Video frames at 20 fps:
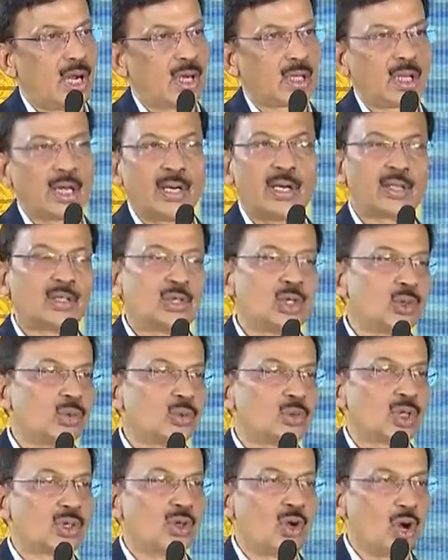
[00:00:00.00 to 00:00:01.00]
connected to
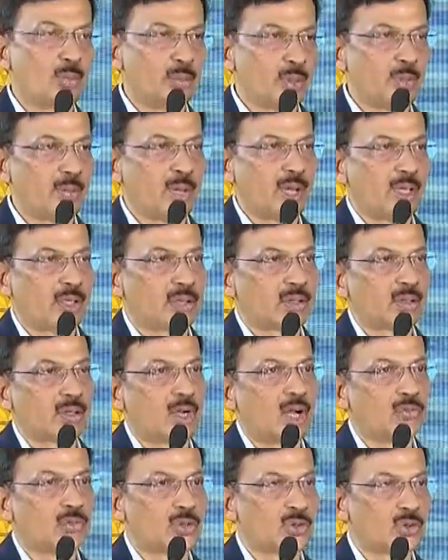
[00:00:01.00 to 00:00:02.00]
the common man
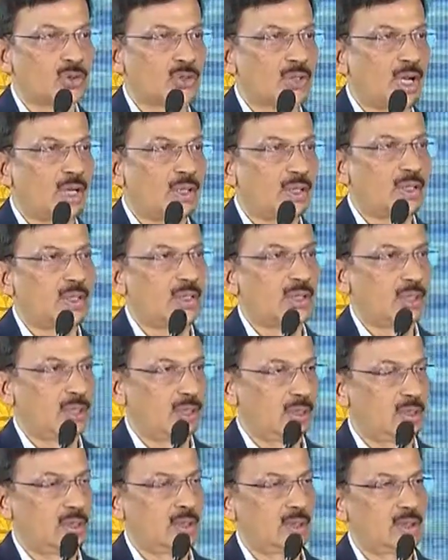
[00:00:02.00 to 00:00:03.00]
of the society,
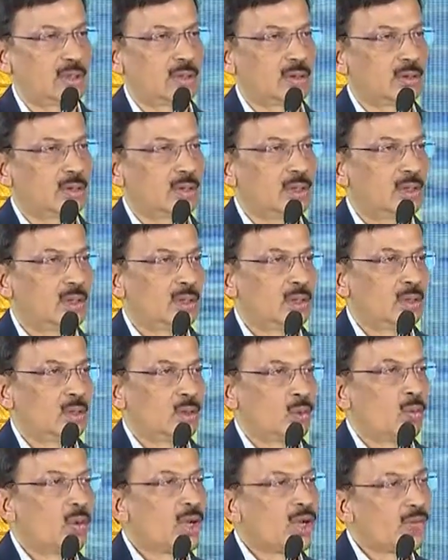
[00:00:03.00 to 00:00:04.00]
and uh,
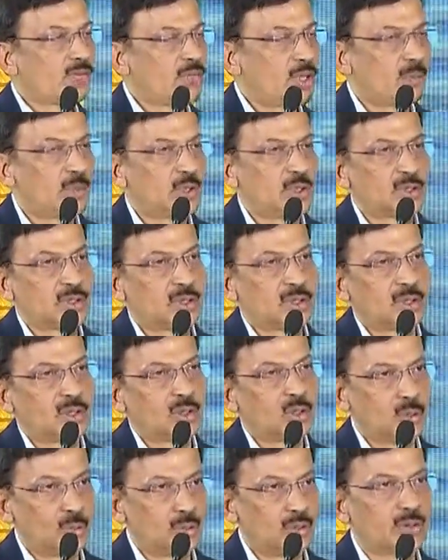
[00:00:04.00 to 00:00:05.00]
one of them is uh,
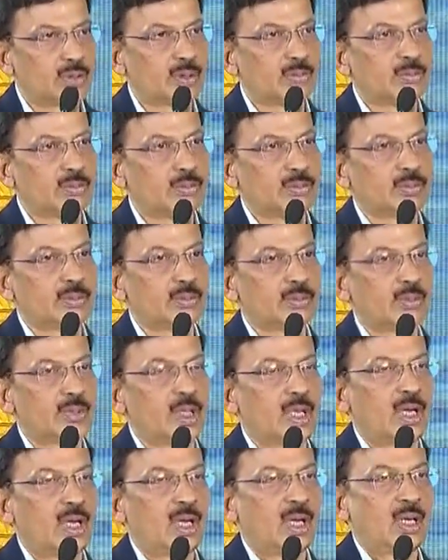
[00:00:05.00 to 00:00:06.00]
tourism.
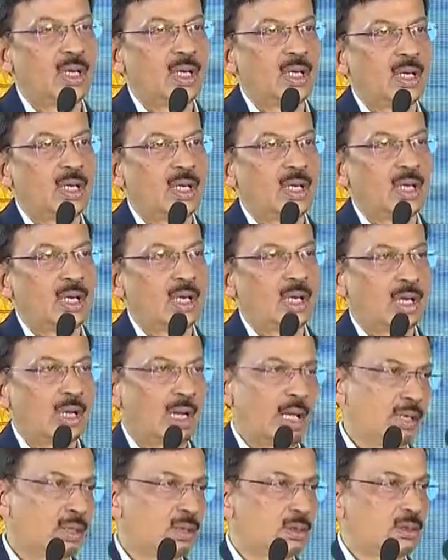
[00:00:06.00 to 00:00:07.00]

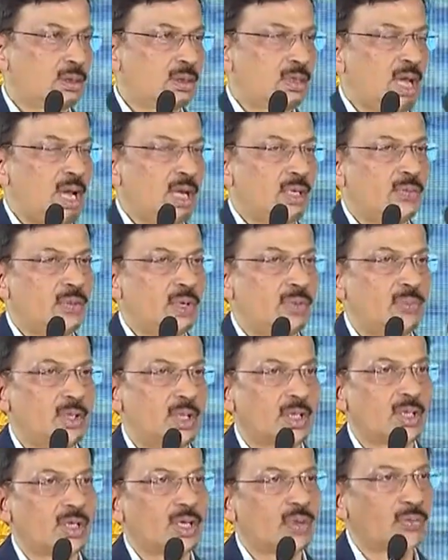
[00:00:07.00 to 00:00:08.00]
Like that we have
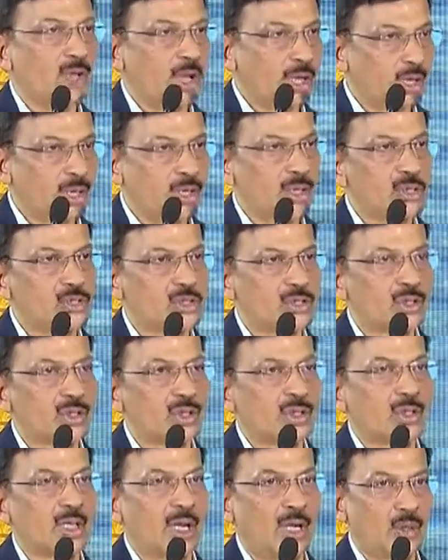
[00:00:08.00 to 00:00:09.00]
taken up
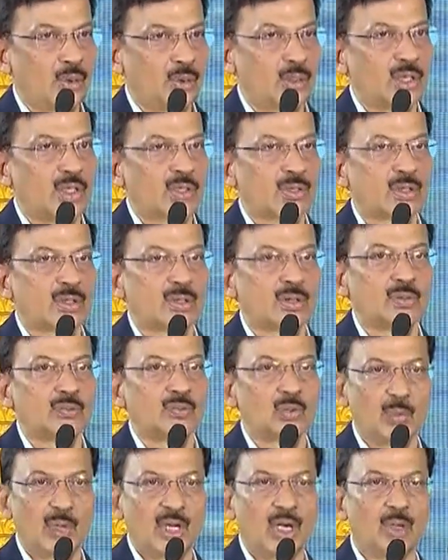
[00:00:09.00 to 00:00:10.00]
agriculture, education,
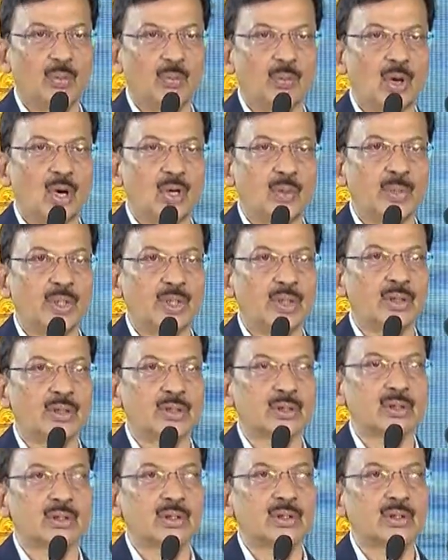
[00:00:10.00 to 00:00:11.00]
women empowerment,